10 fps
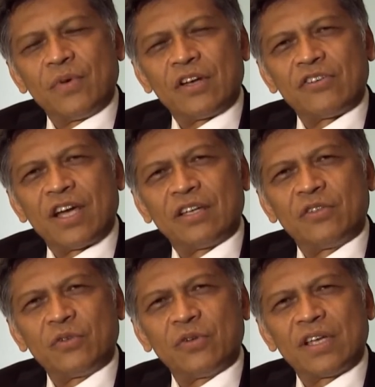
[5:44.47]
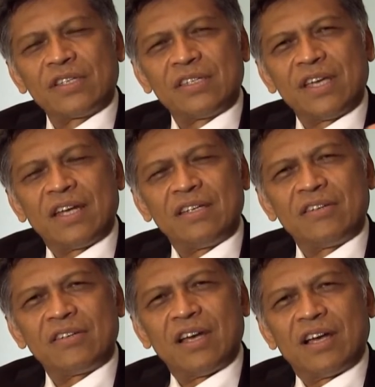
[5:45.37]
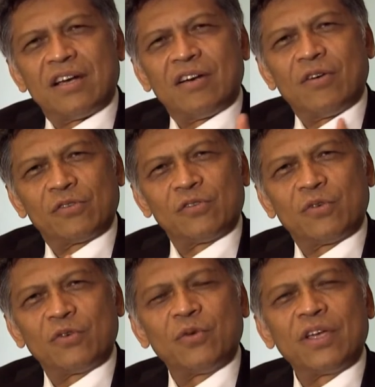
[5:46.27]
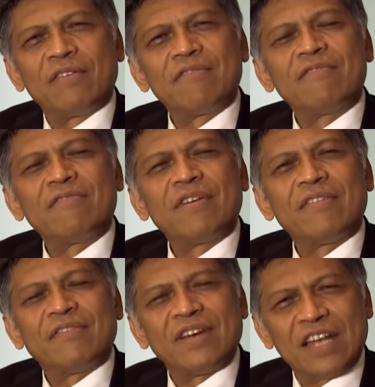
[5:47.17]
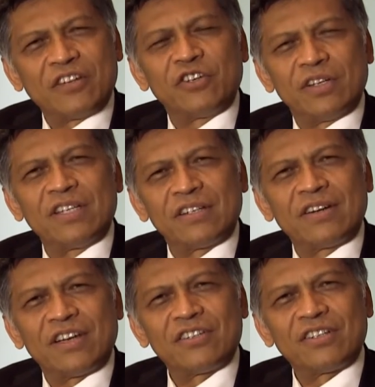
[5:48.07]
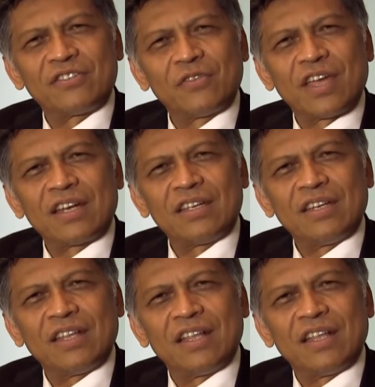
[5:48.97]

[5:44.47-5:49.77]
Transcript: We are trying to, as I said, also doing financial integration so that